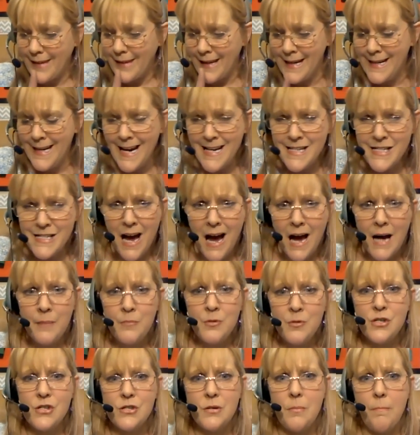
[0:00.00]
and I
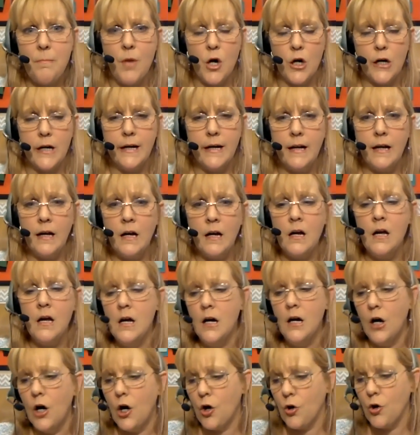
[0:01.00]
timed some marketing
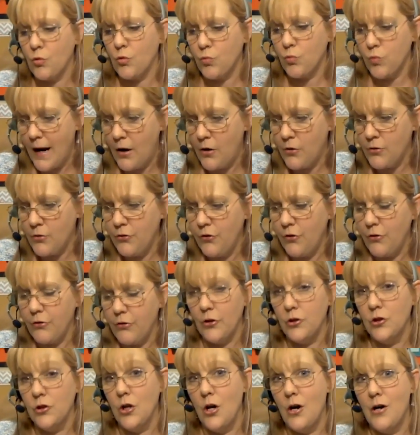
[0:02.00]
around
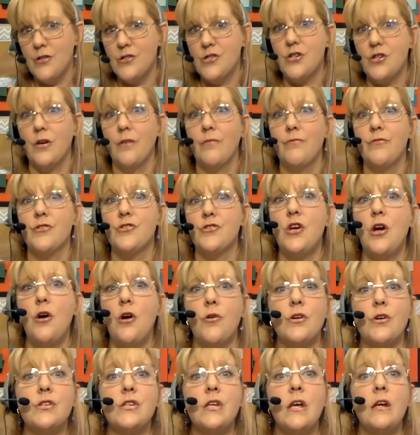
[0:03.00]
the launch of the
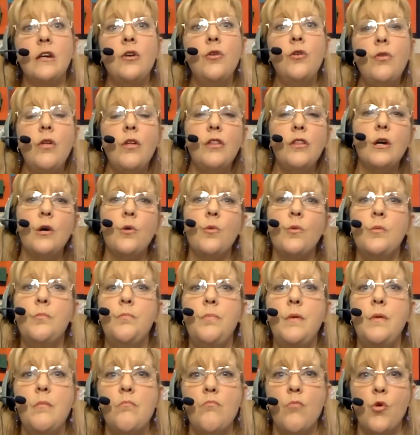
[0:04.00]
show because I knew that there would
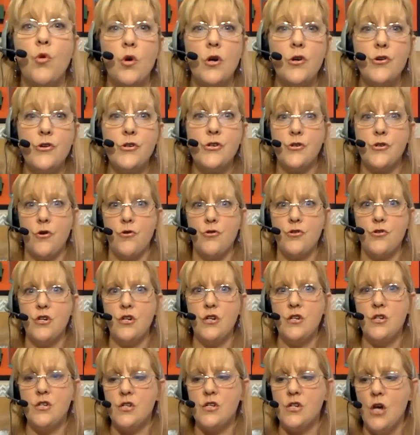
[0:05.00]
be more
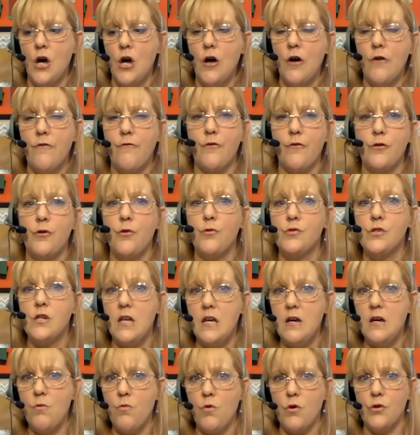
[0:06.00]
searches for those
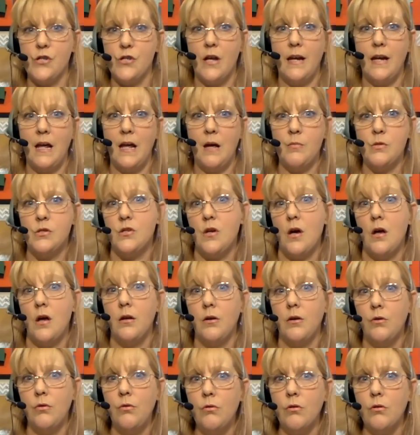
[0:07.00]
keywords on Amazon
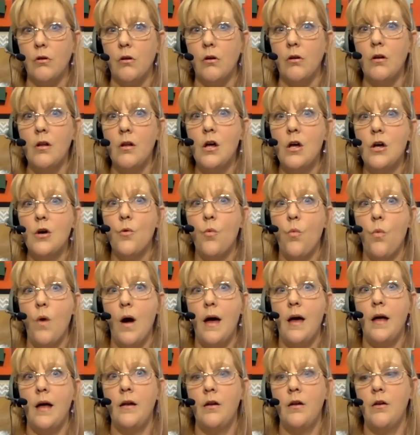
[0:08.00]
and Google
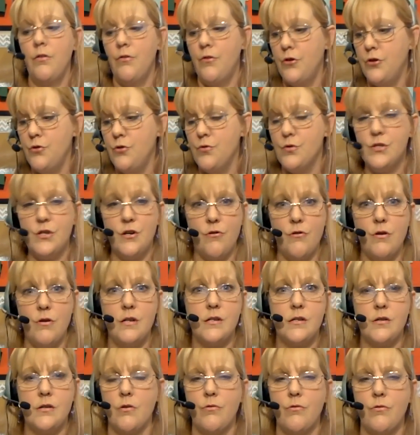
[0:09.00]
when the new
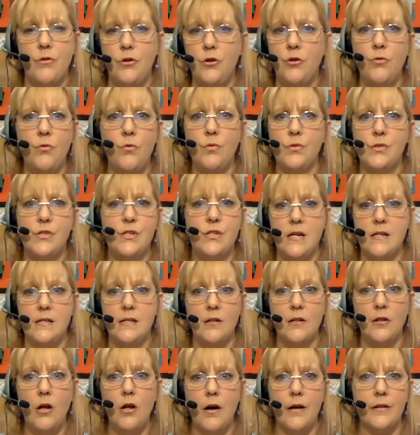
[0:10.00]
series or the new
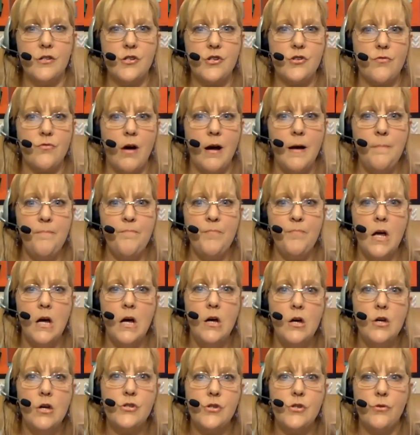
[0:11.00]
season launched, right?
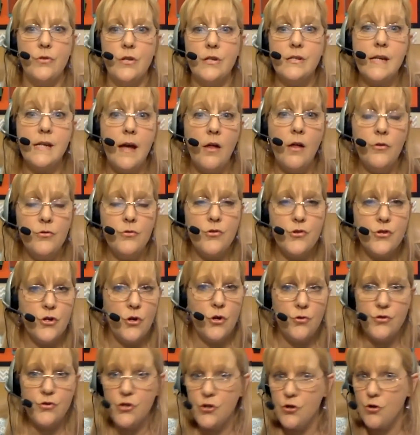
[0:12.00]
So this calendar
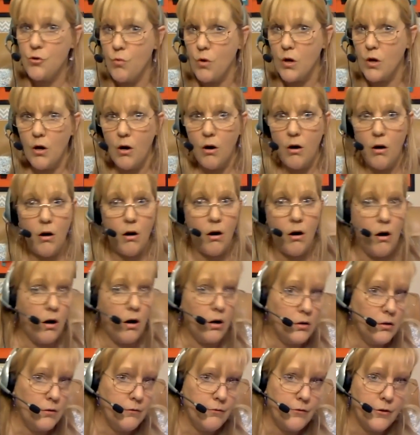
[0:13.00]
shows you what
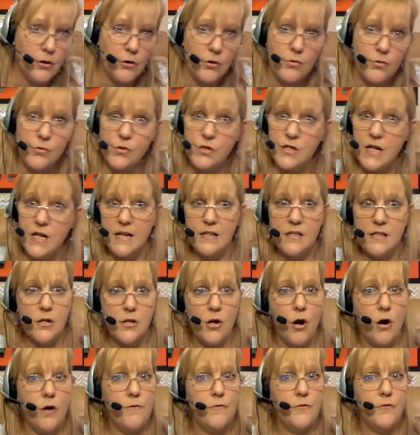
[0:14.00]
all of those dates
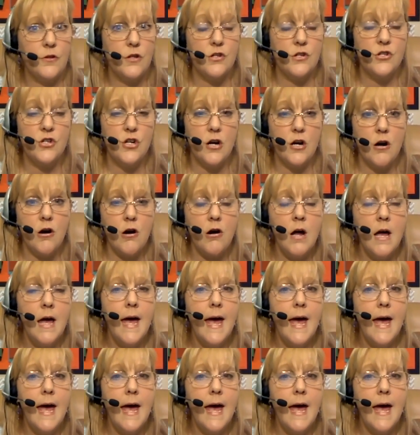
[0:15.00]
are for this year.